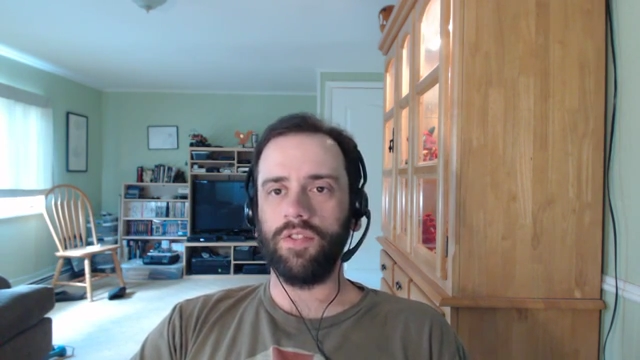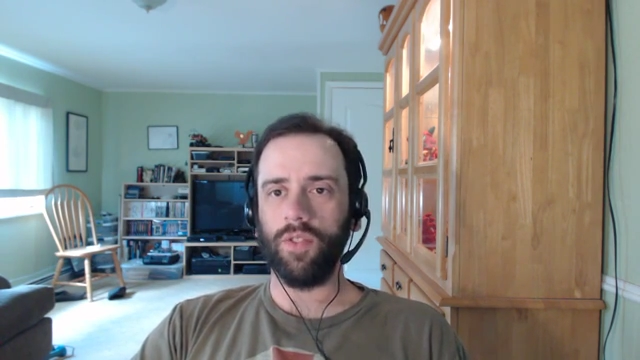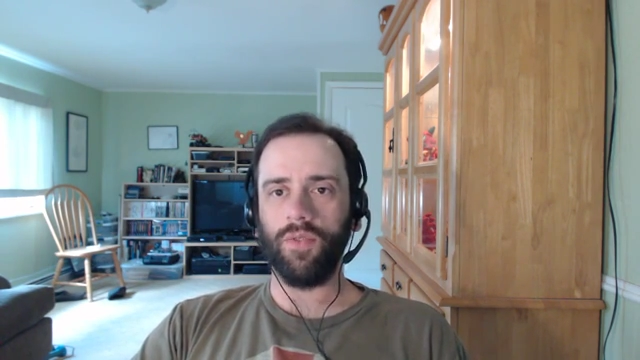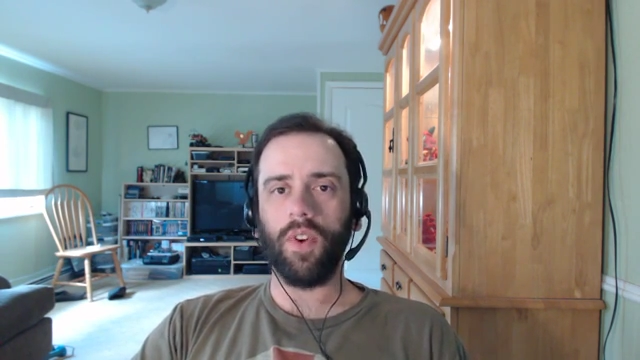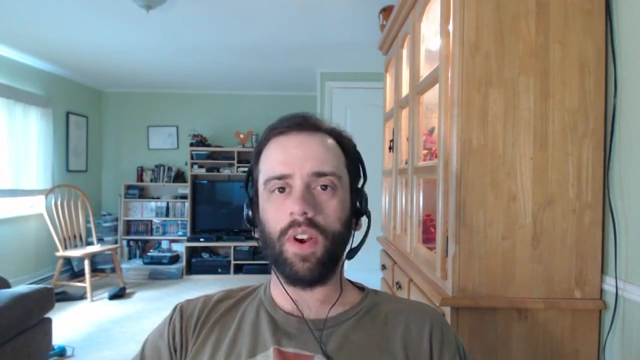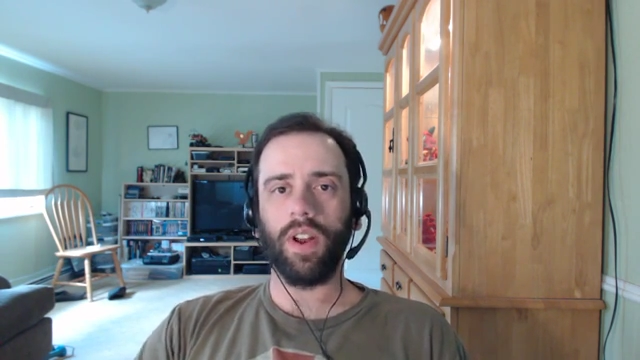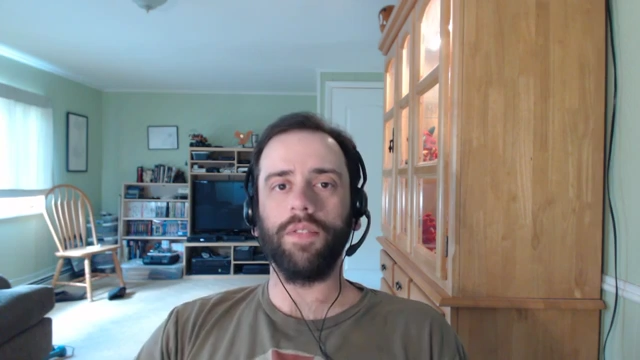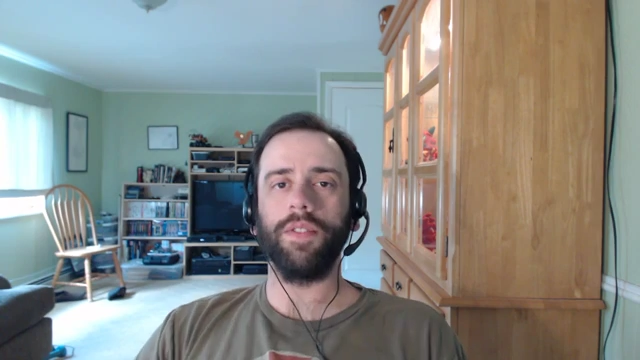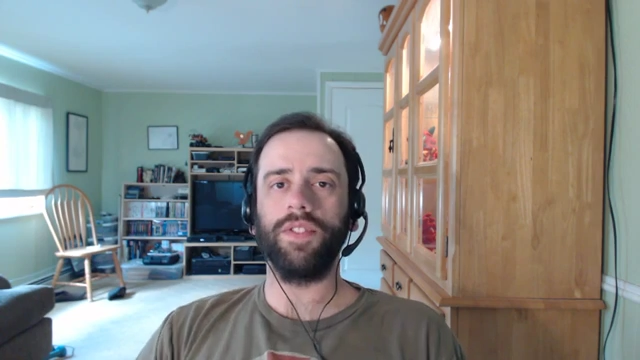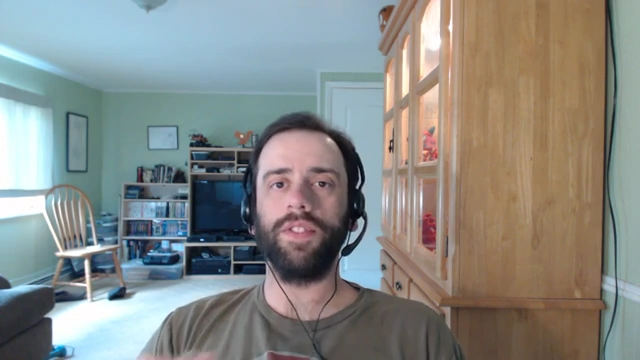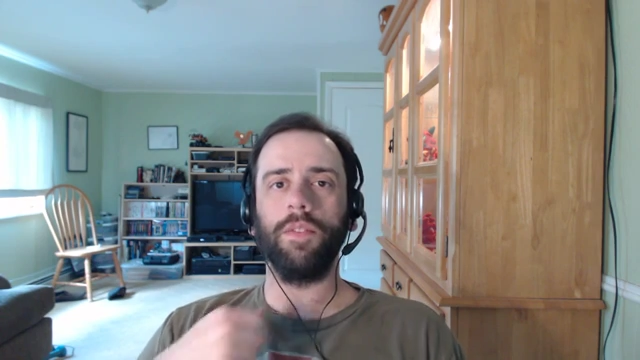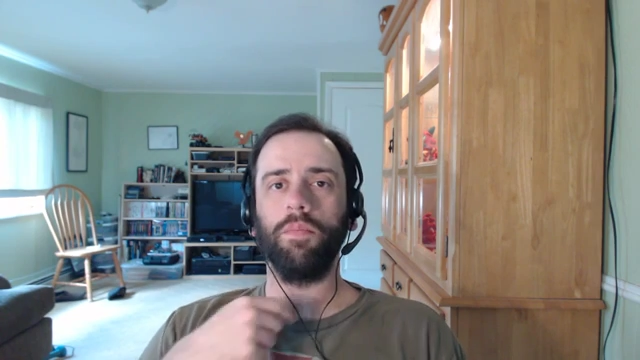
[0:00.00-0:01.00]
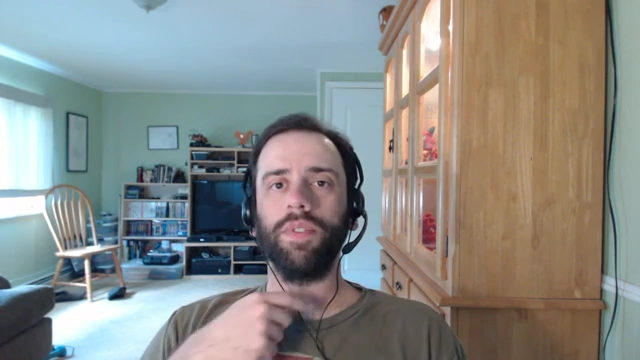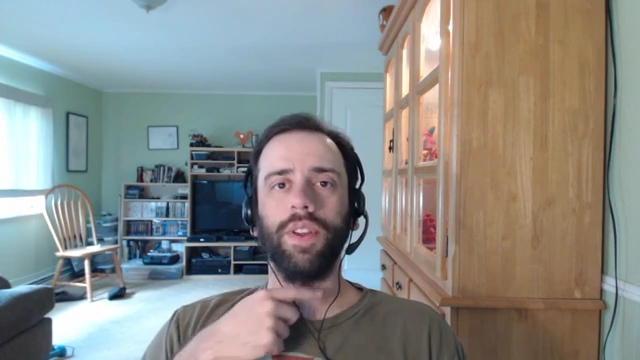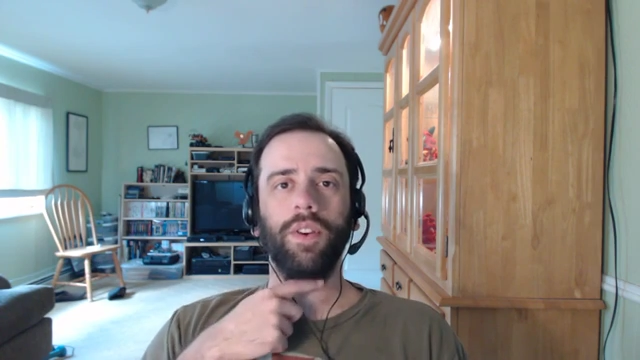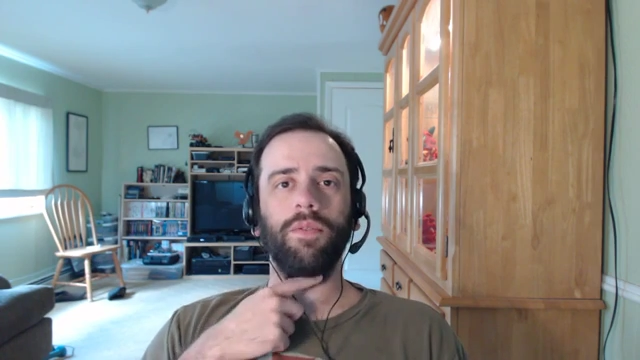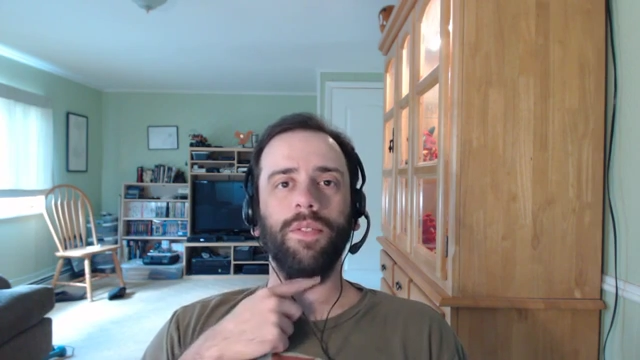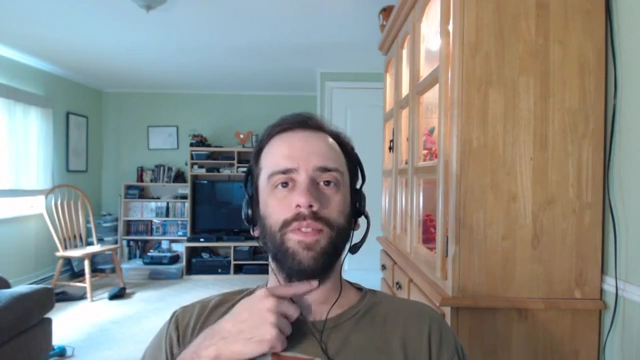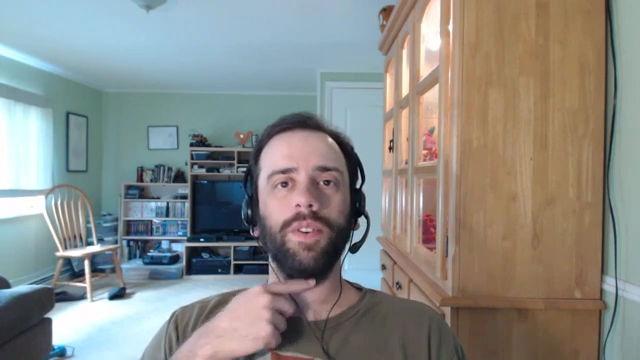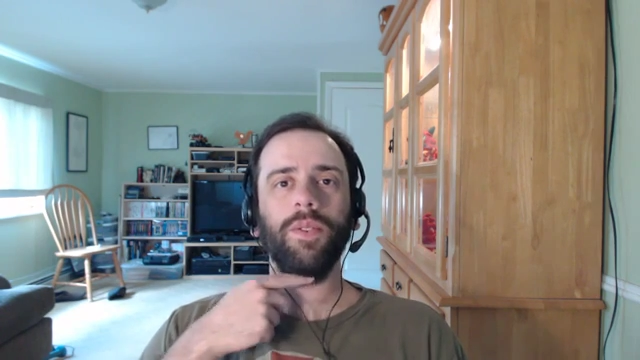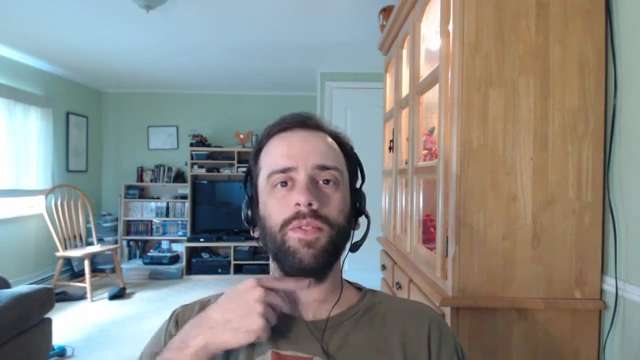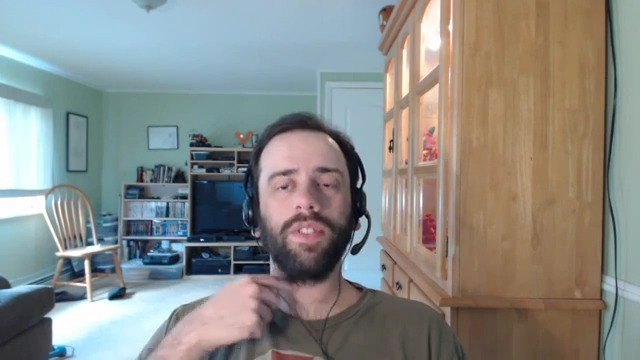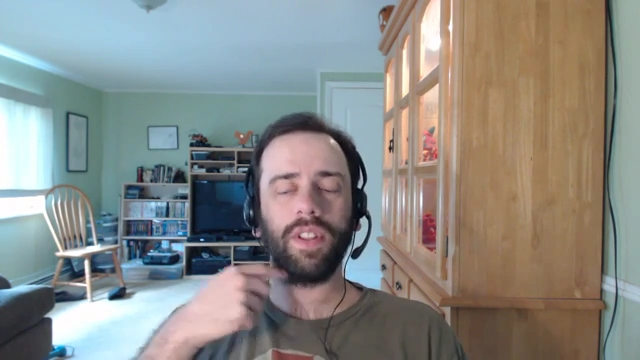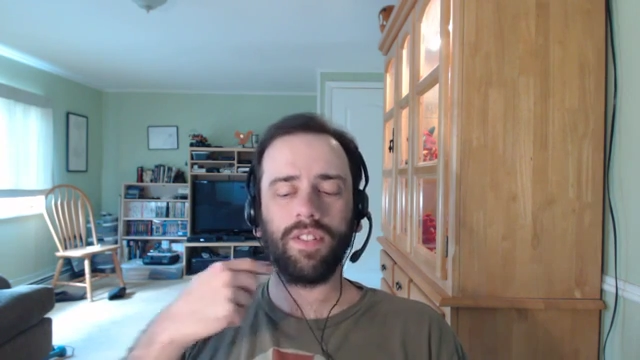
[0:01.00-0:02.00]
So far, I've received pretty good
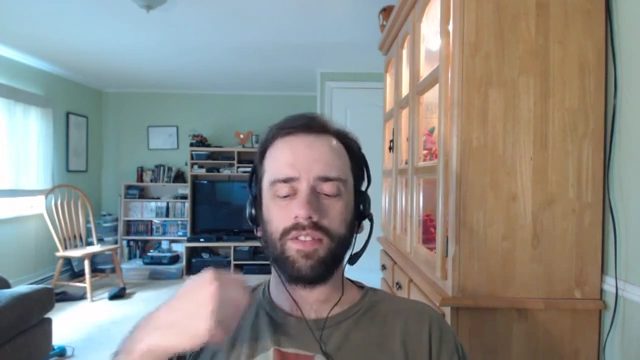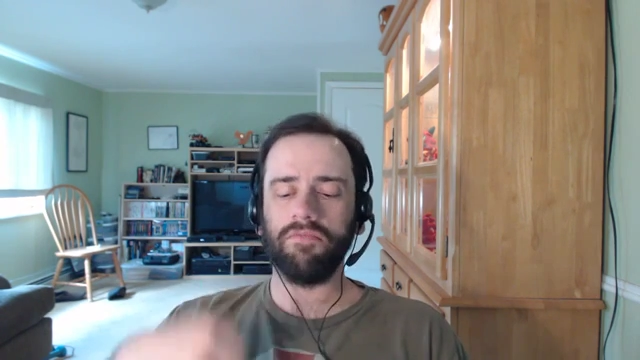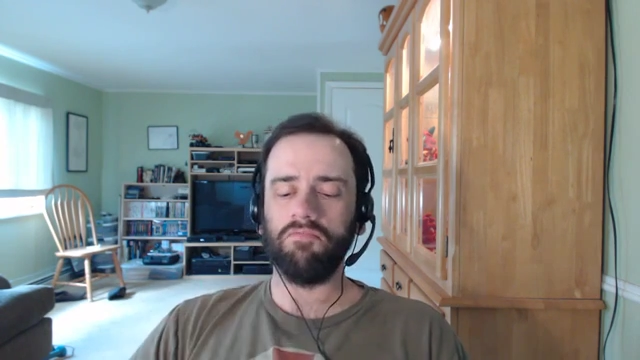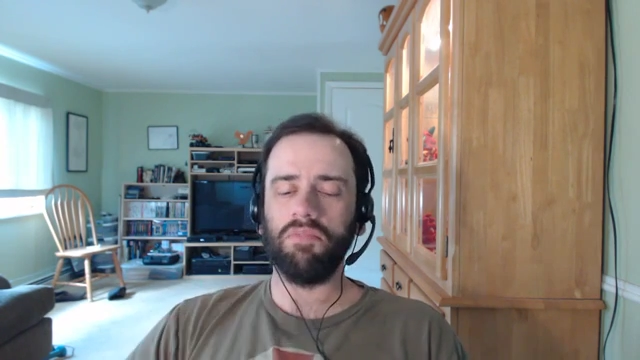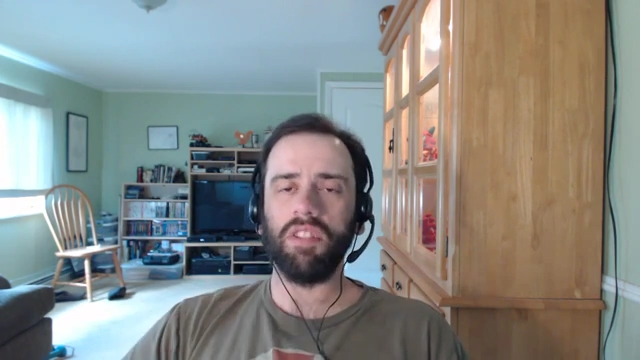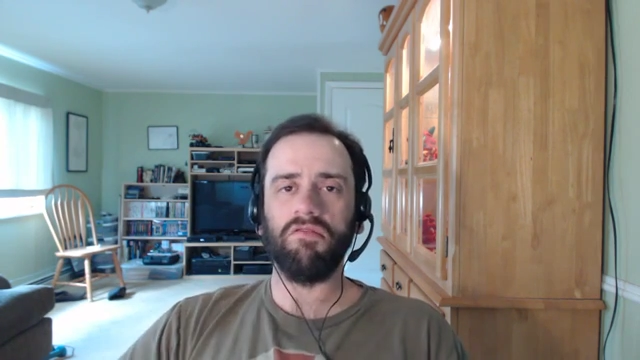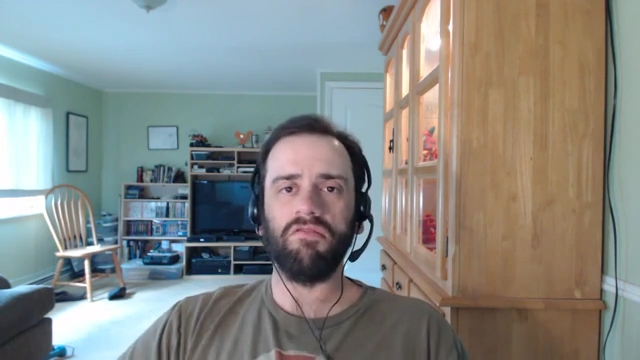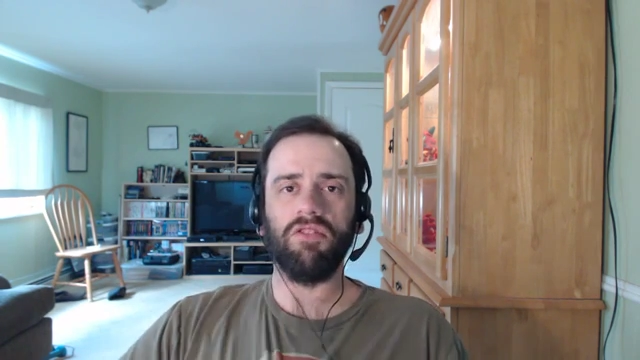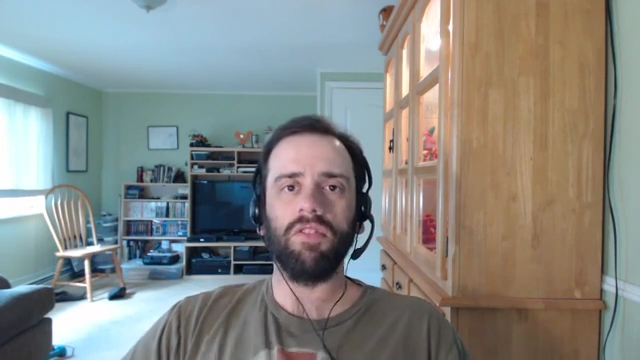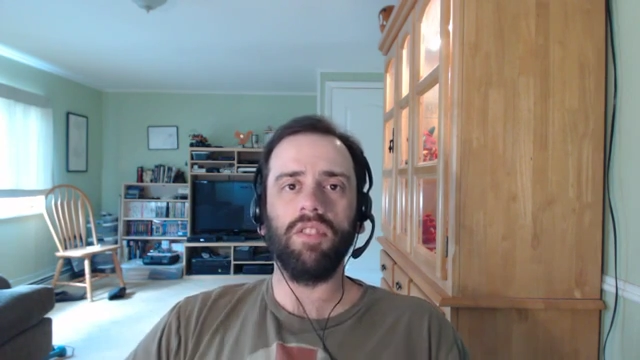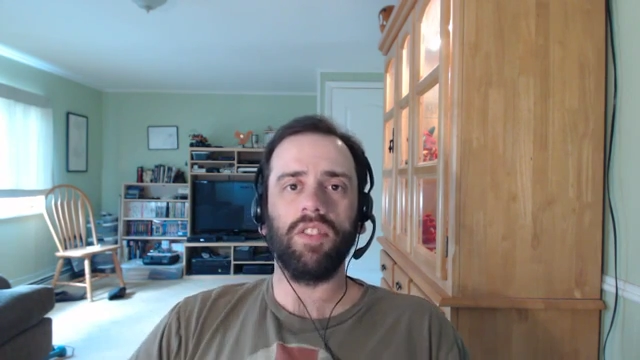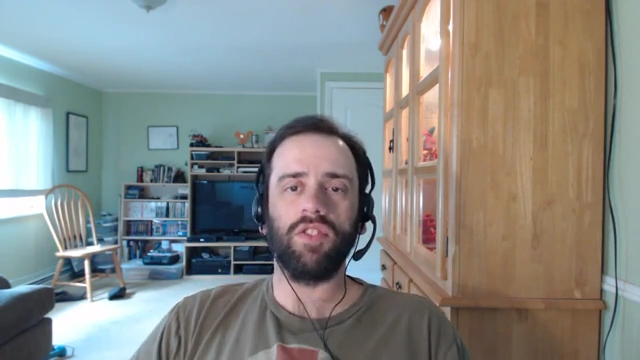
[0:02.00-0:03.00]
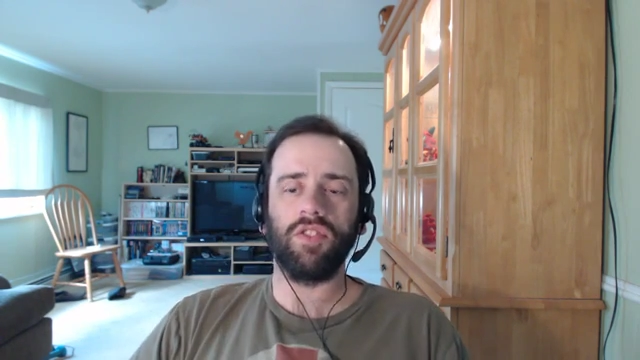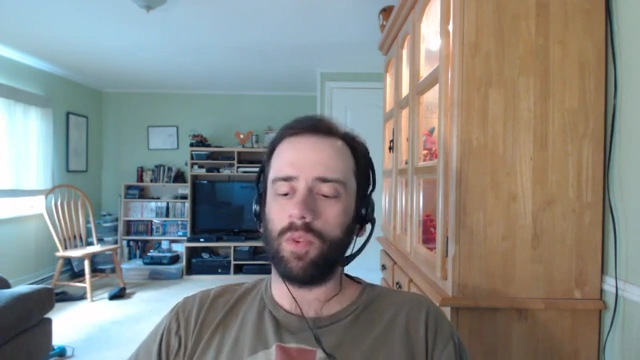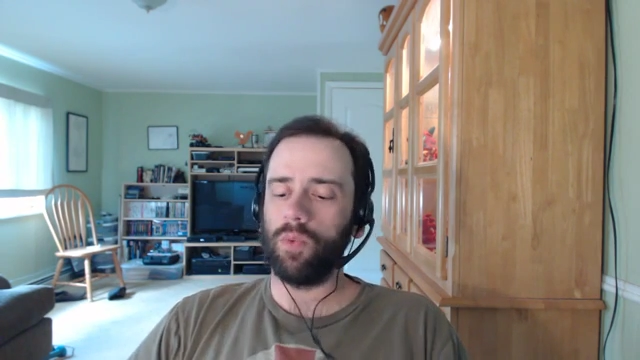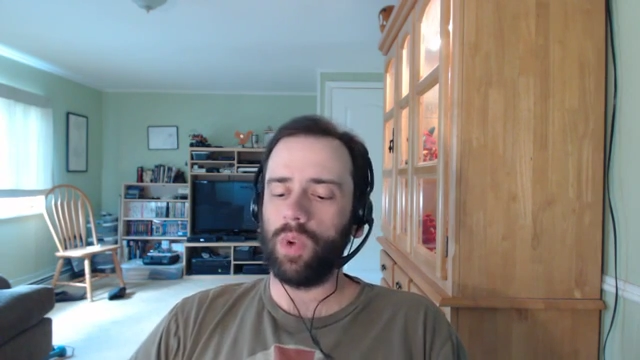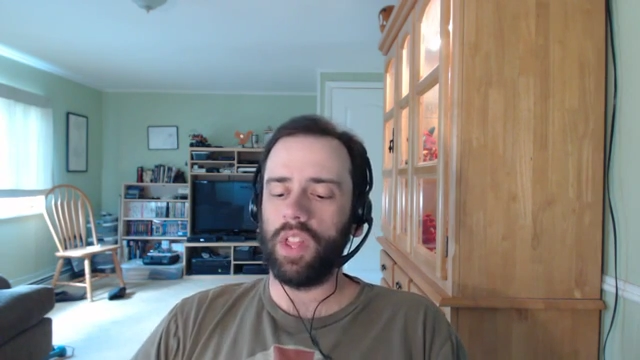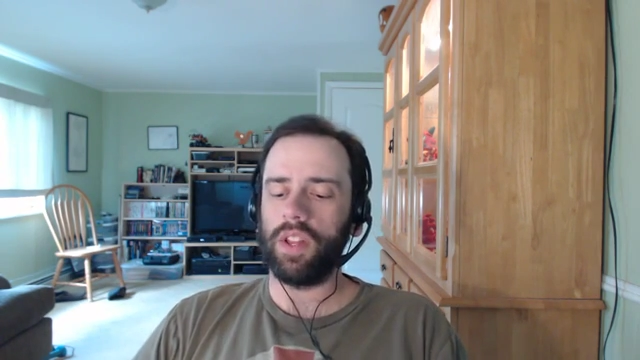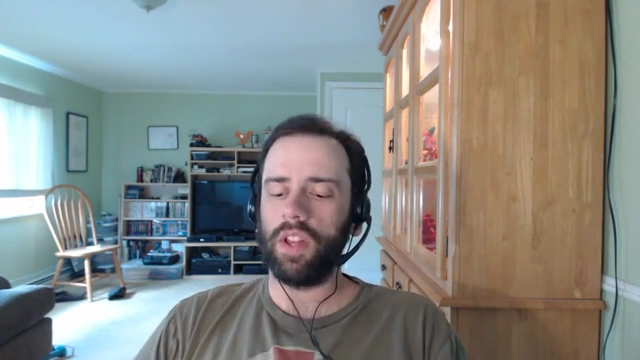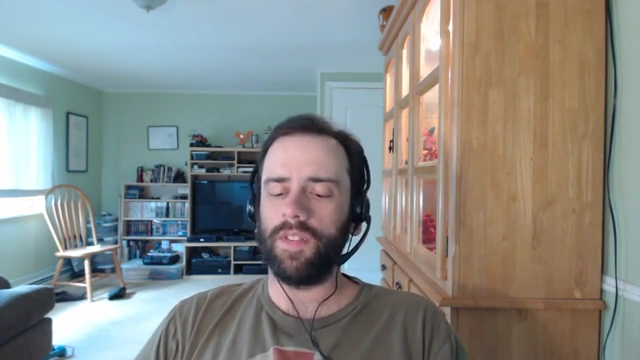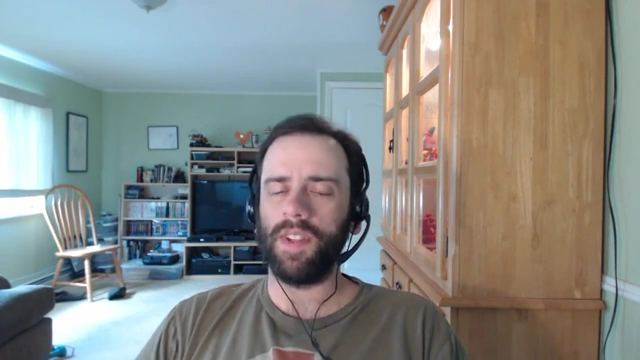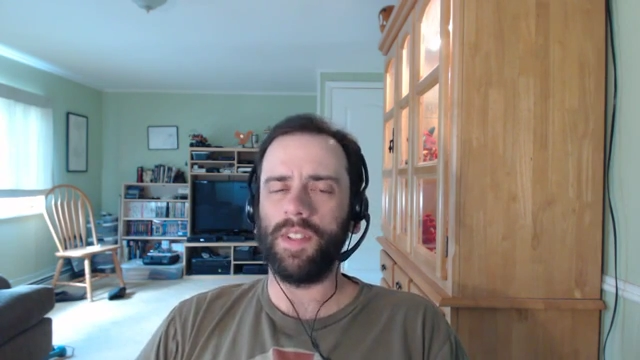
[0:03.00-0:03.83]
reviews, and it's sold well enough.